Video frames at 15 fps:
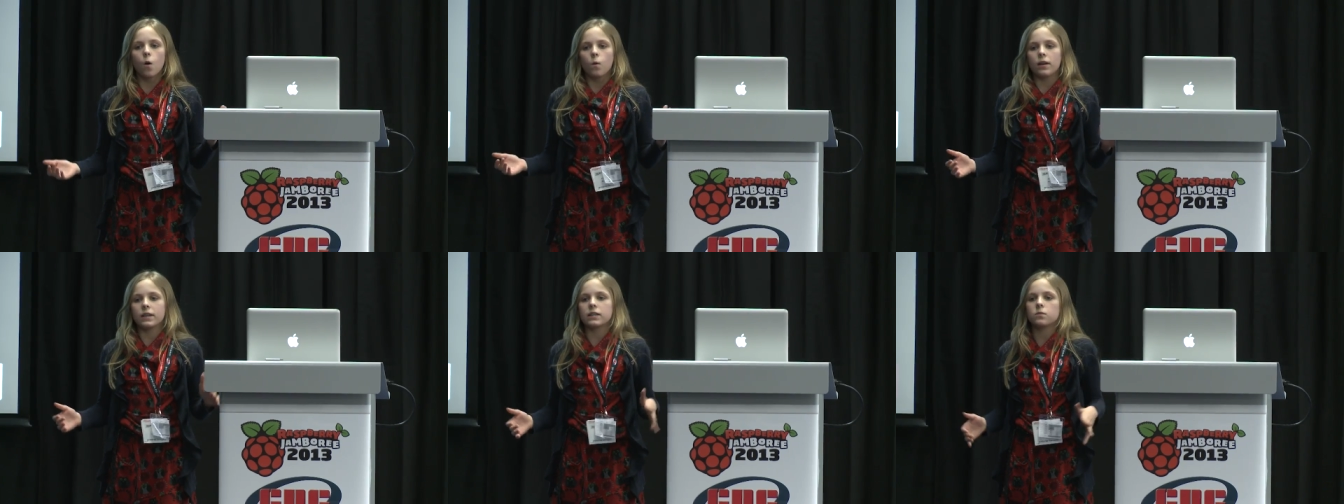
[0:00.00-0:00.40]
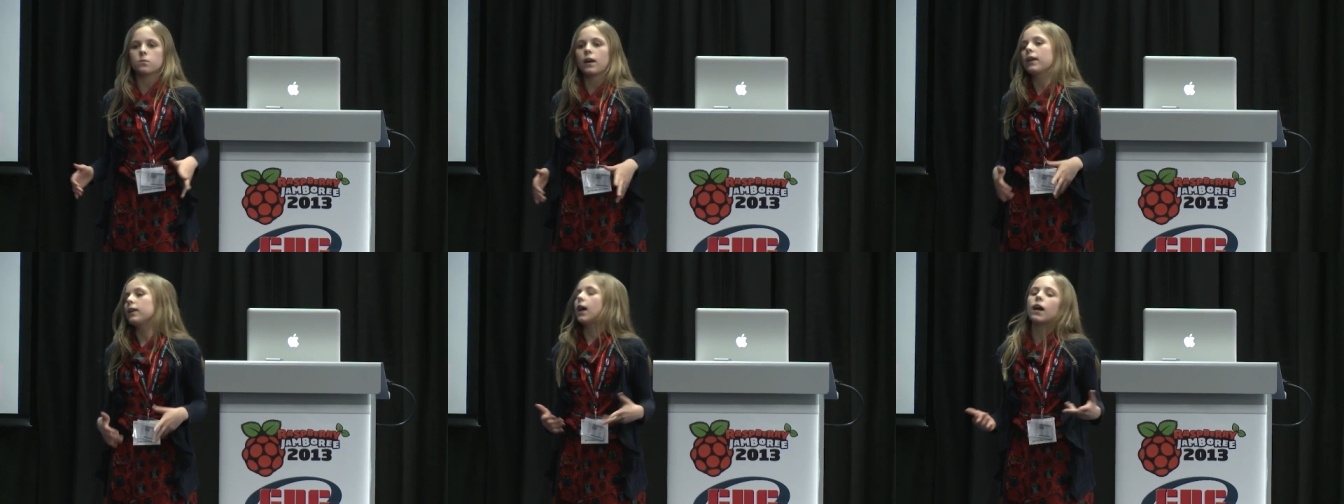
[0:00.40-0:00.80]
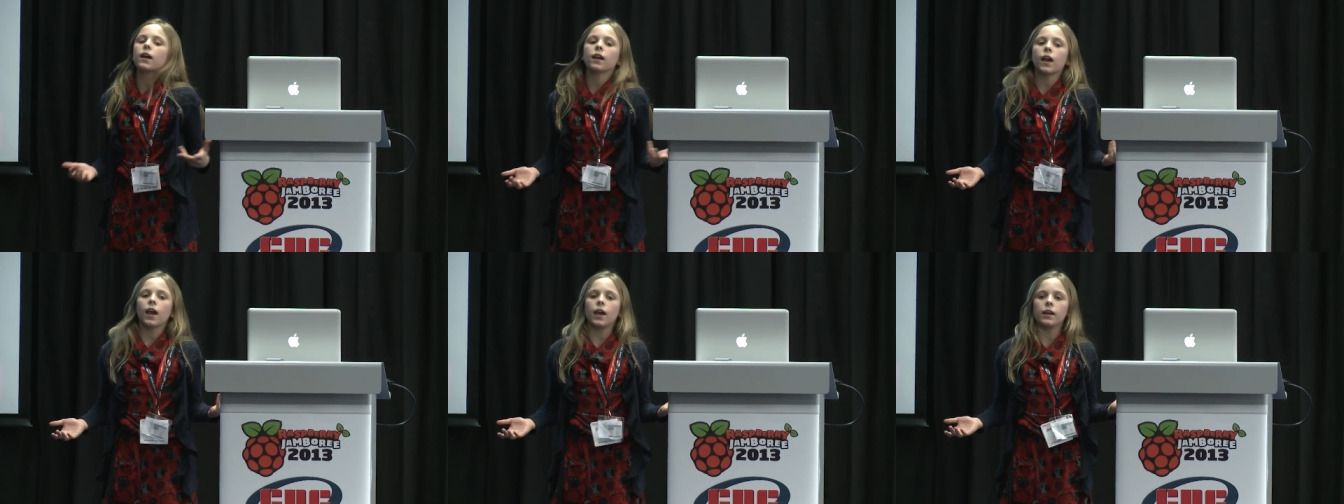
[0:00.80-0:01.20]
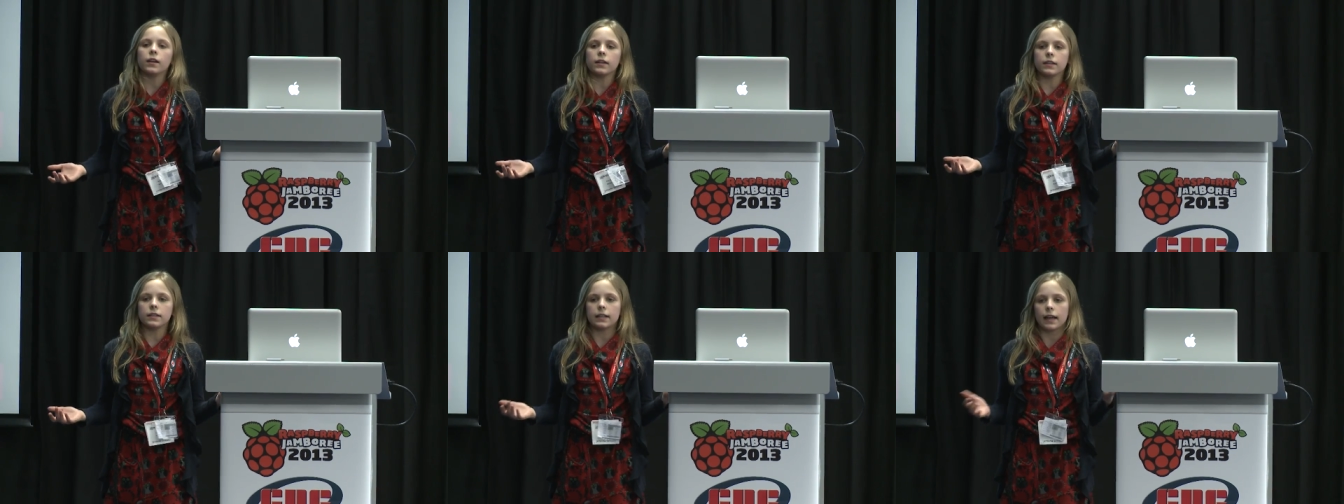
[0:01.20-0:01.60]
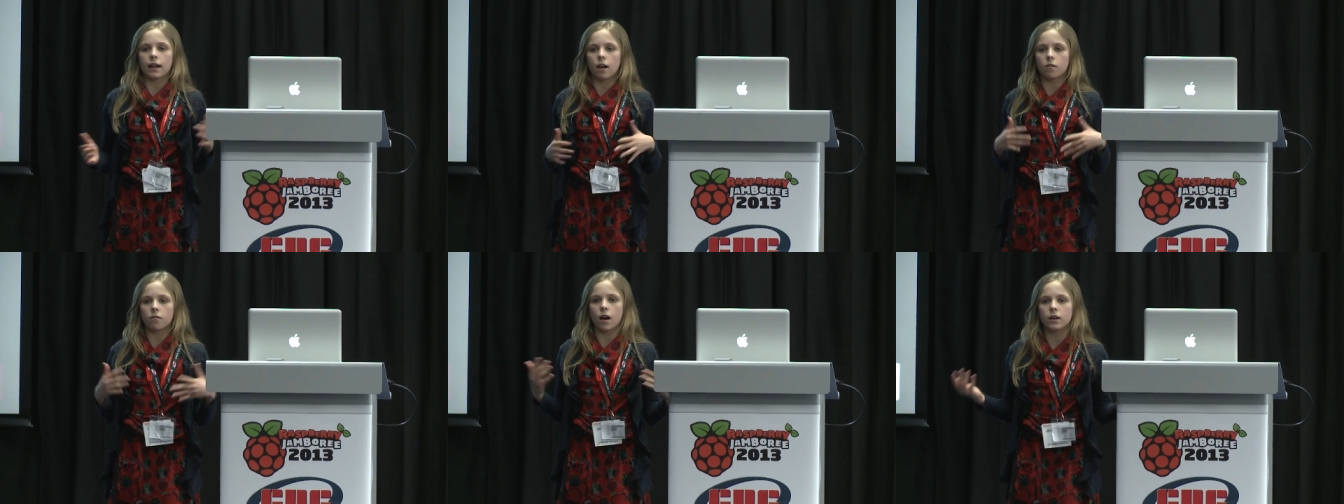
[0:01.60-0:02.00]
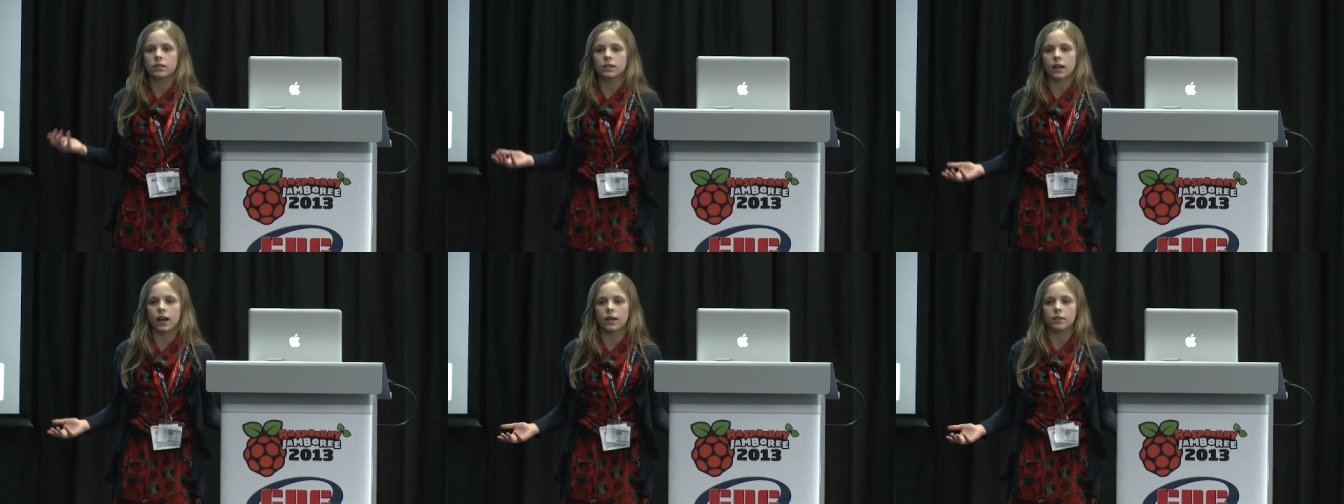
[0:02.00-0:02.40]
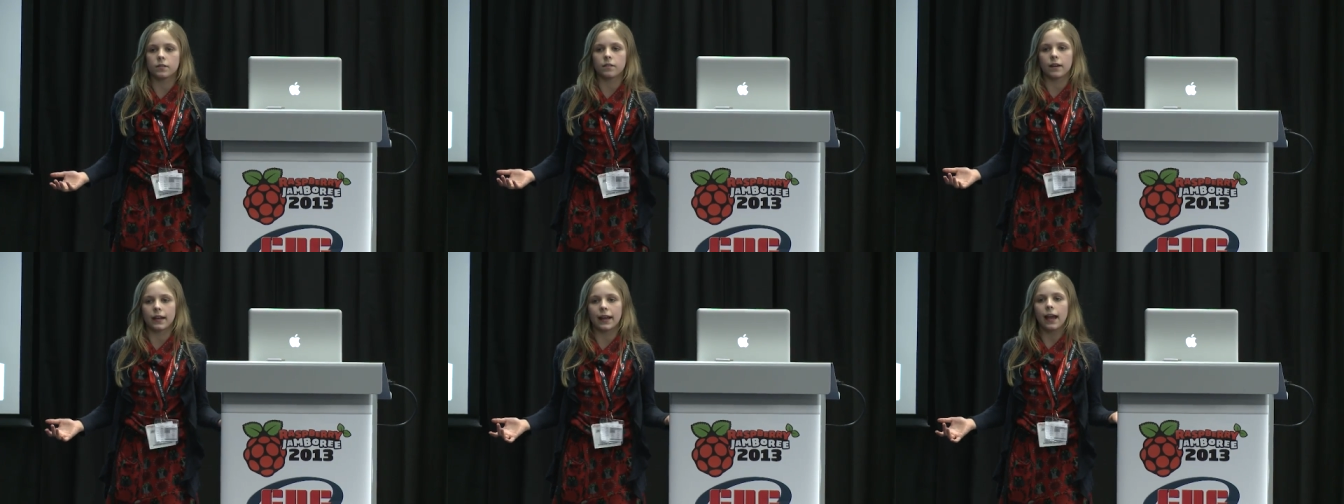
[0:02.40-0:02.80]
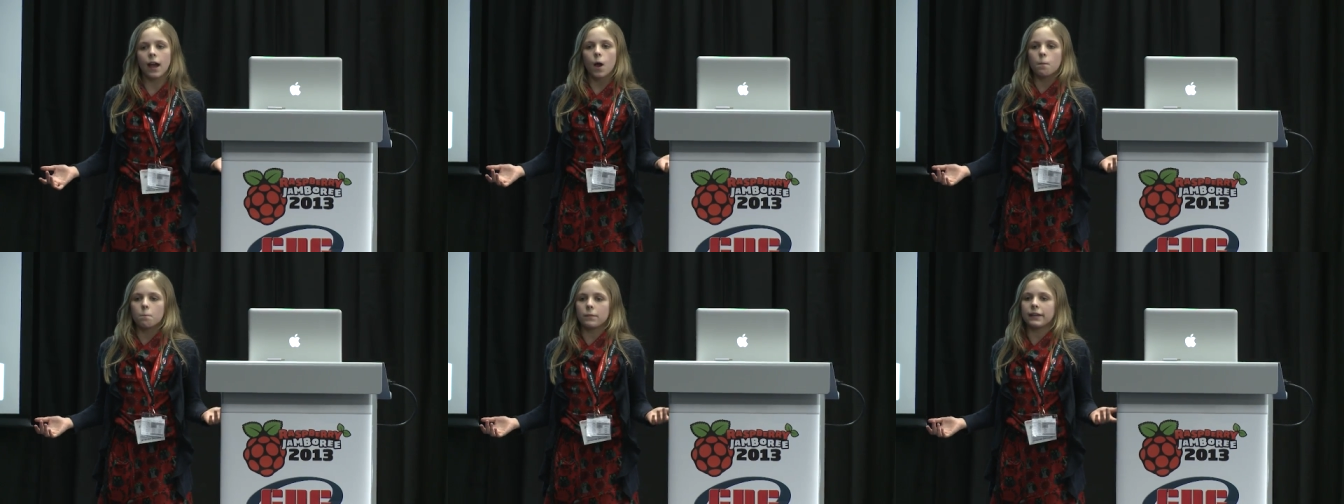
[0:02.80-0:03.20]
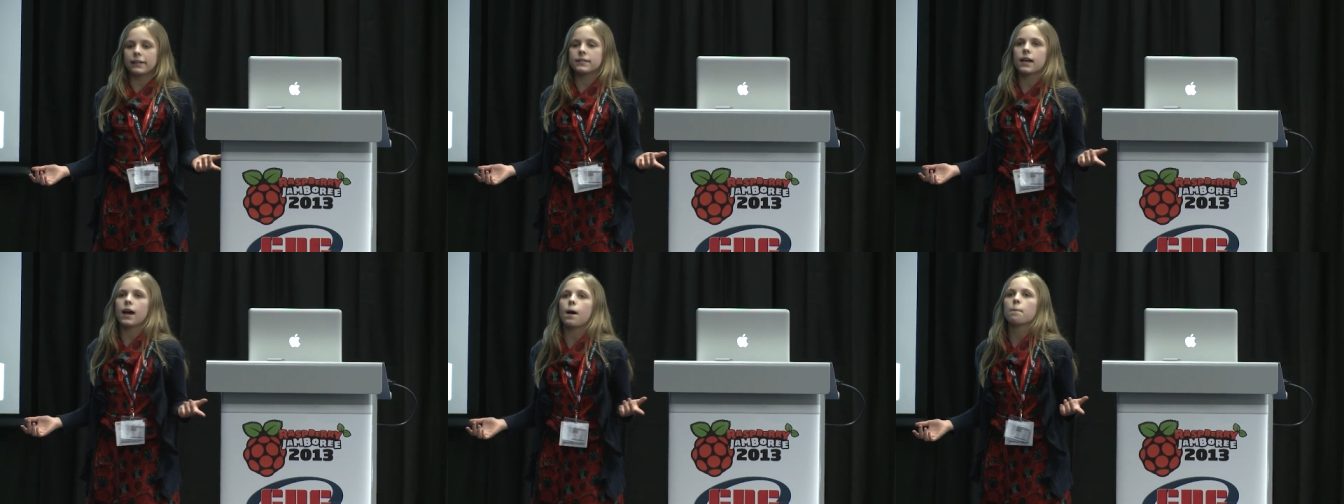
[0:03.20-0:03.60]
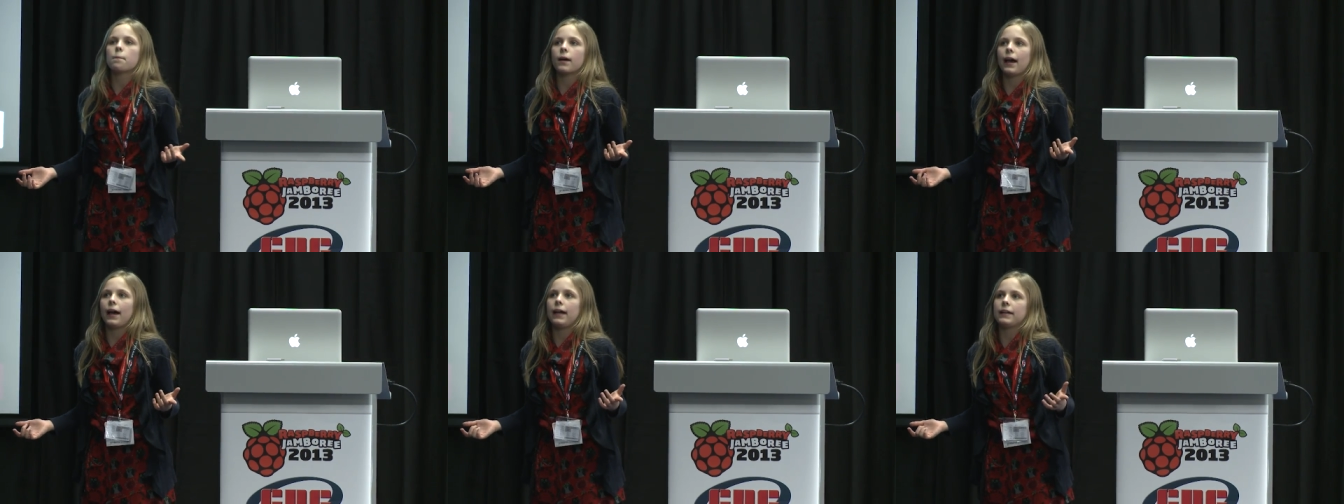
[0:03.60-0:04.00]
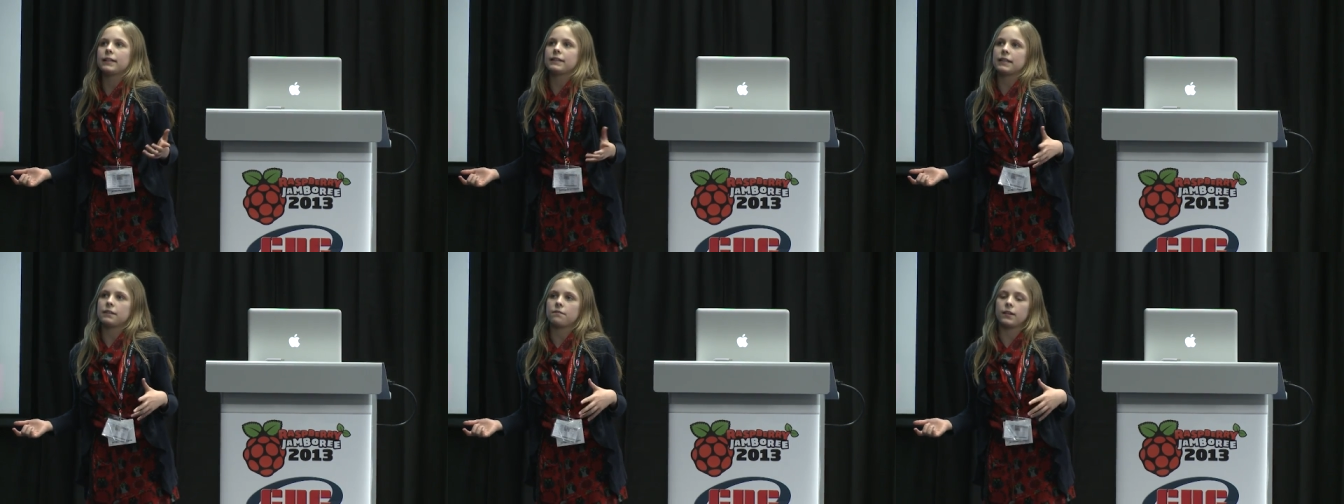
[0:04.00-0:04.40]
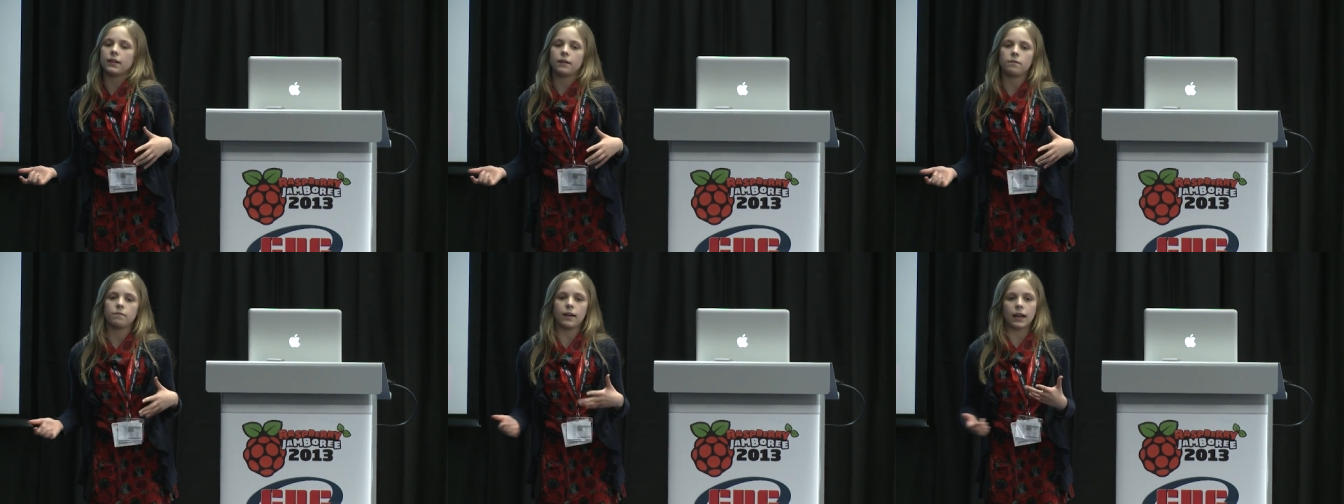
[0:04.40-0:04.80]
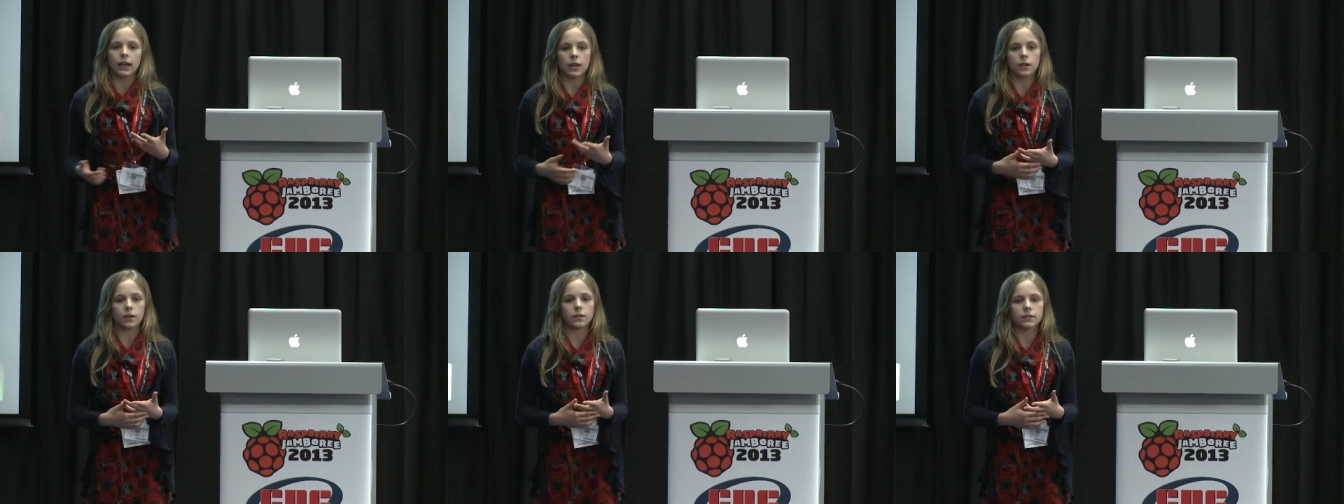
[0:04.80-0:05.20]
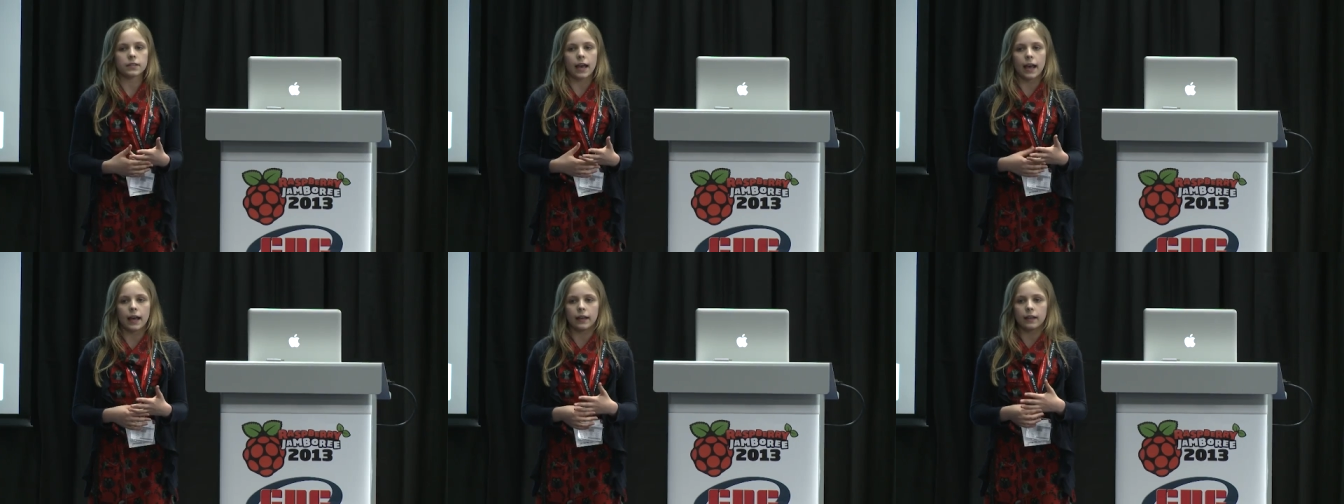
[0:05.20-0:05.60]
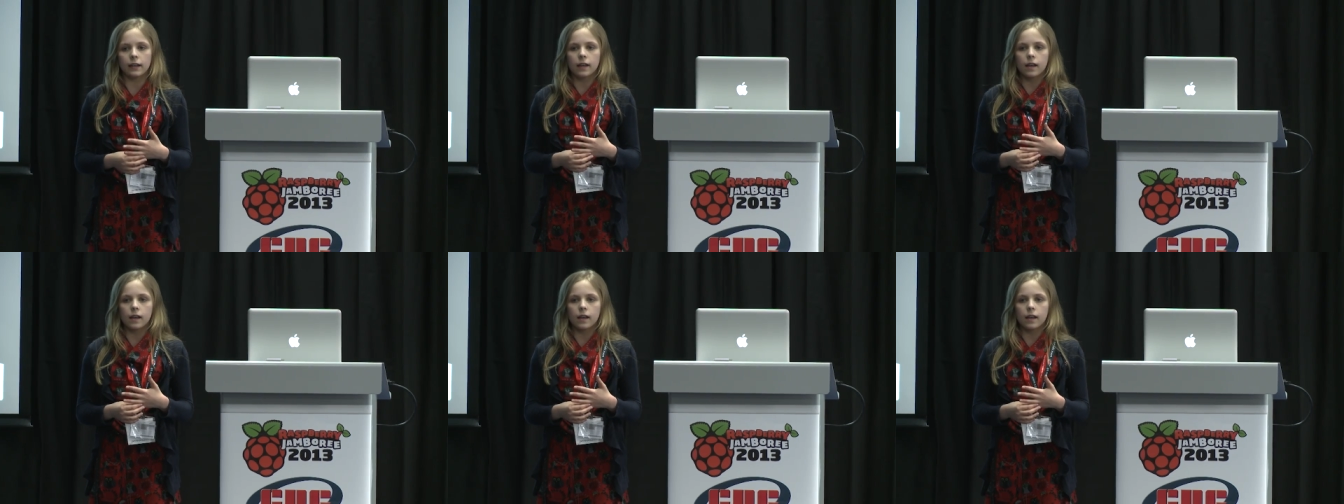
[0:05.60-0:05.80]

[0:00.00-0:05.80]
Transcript: which is where young coders like across the country meet up at different venues and